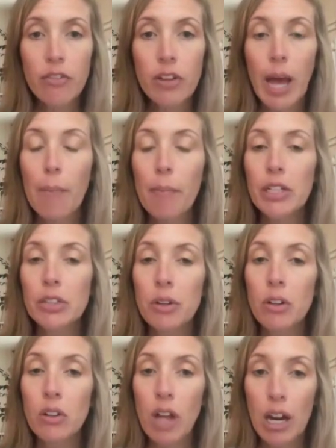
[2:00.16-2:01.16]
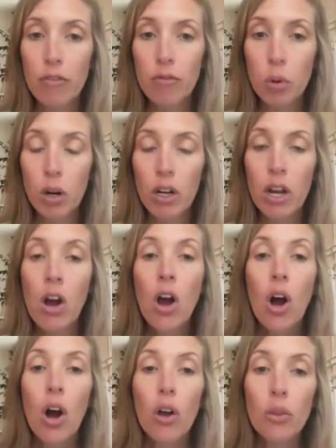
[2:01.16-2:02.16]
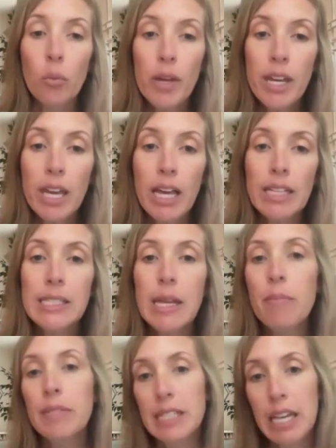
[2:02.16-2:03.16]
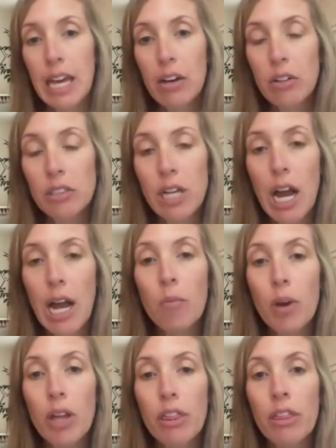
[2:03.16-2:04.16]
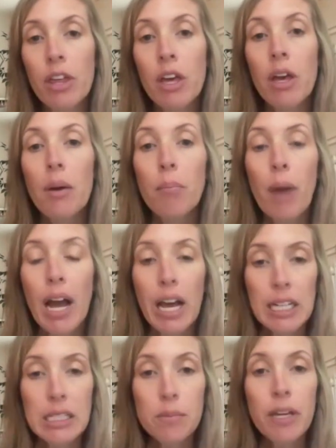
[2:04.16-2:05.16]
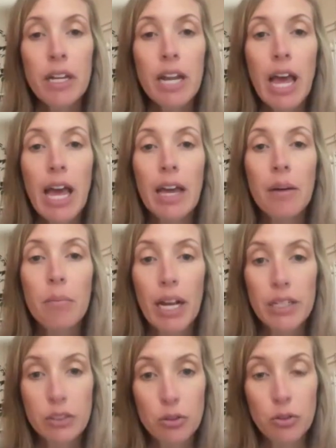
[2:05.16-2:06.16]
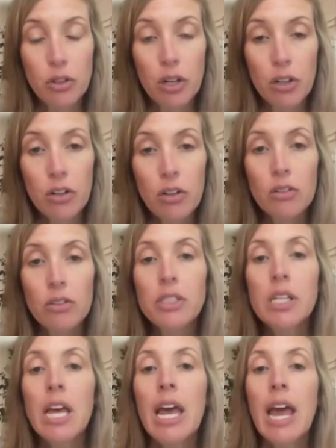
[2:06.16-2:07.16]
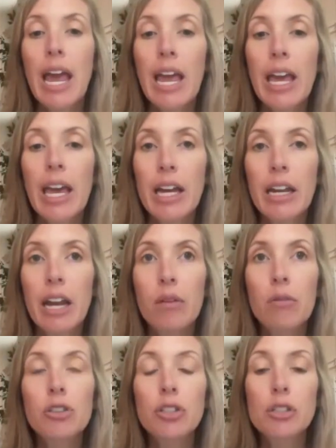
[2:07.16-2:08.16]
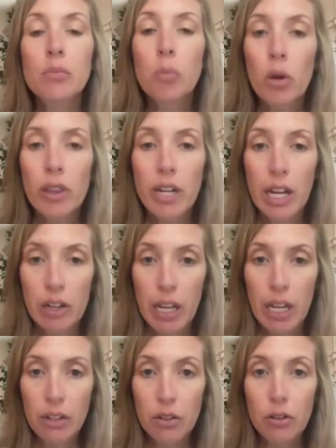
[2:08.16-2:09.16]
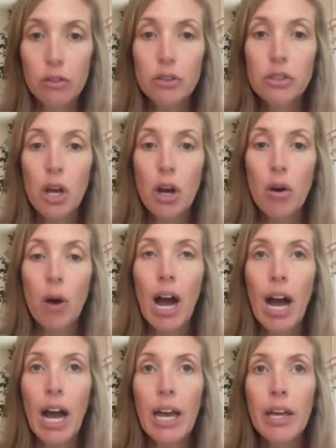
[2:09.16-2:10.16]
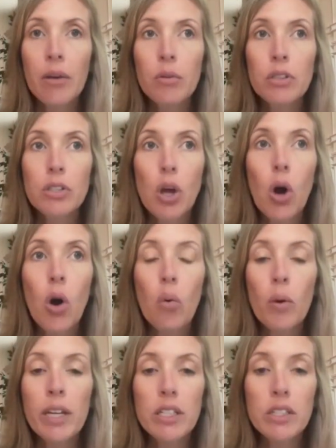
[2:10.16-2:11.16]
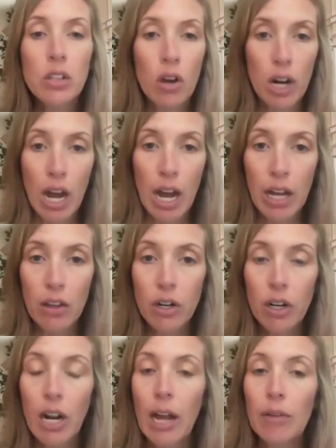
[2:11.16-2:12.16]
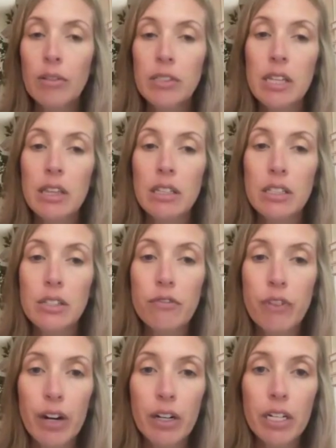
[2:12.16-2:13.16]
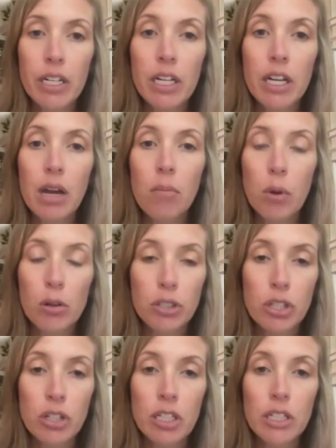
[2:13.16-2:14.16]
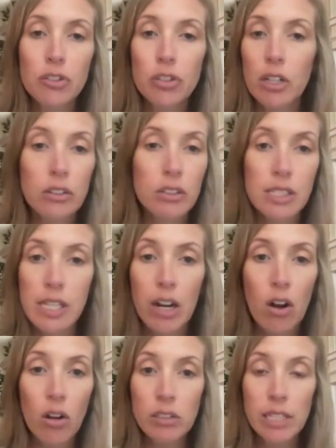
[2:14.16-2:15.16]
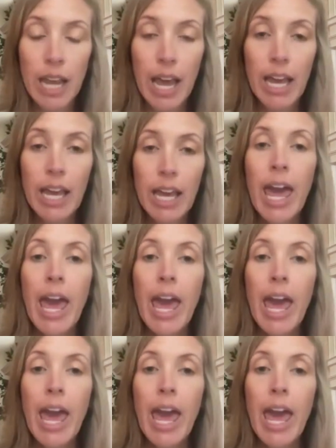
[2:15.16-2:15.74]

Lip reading: for that by doing a lot of work on the weekends and missing out on time with my husband and my 2 young girls. And it was just more than I could handle. So I was always on high alert. I was in this very emotionally triggered state all day.